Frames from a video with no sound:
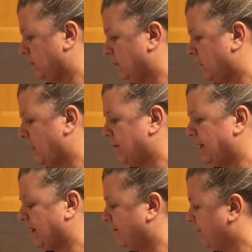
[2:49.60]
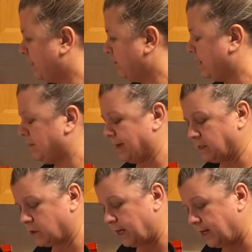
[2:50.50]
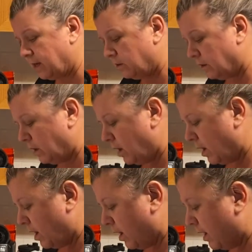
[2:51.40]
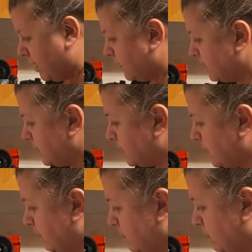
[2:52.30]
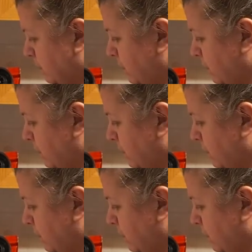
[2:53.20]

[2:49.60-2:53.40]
I'm making a very big mess right now. 6 tablespoons of